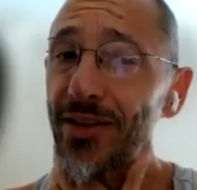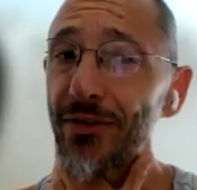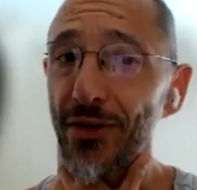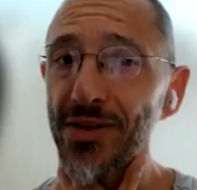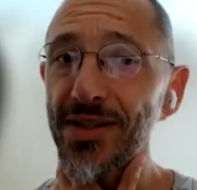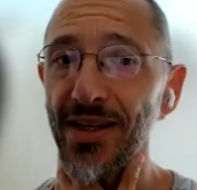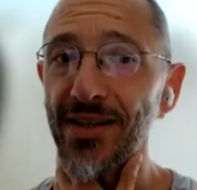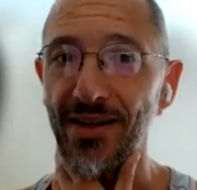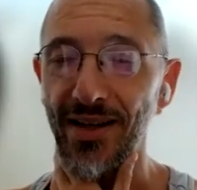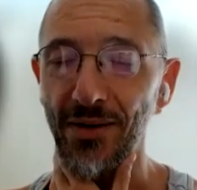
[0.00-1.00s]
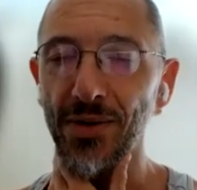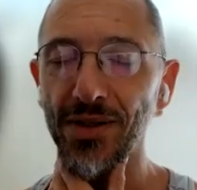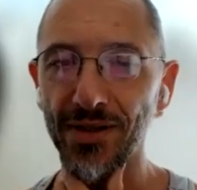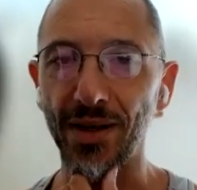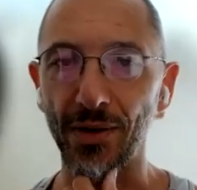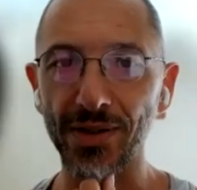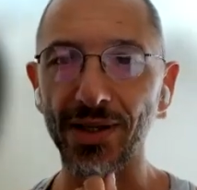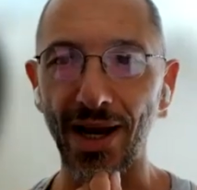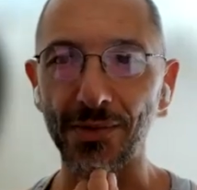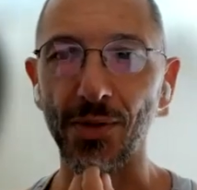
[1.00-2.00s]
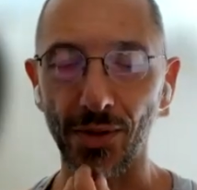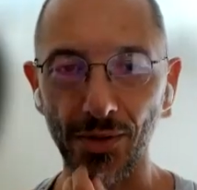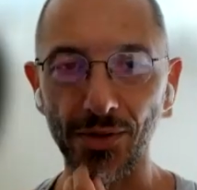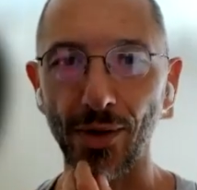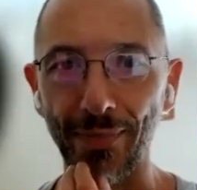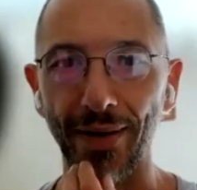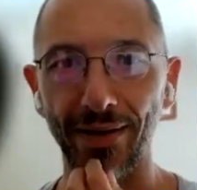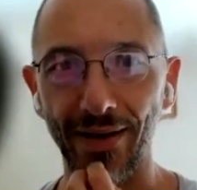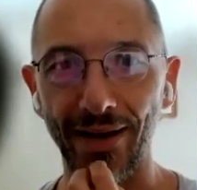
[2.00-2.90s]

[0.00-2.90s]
the first season. There were times where it was gripping.